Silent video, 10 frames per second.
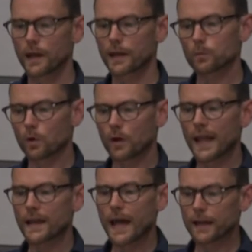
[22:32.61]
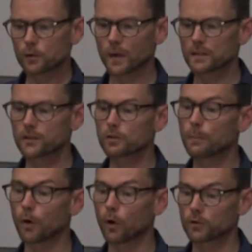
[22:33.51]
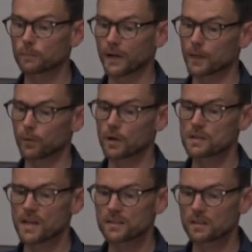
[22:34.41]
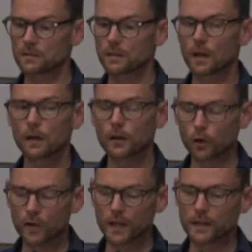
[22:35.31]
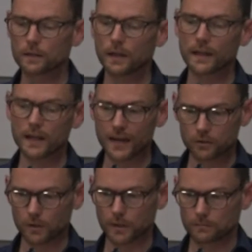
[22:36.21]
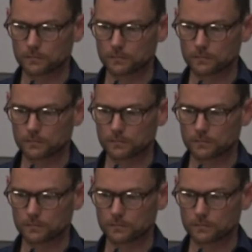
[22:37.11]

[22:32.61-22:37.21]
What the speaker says: and were inadequately supported by politicians locally and nationally.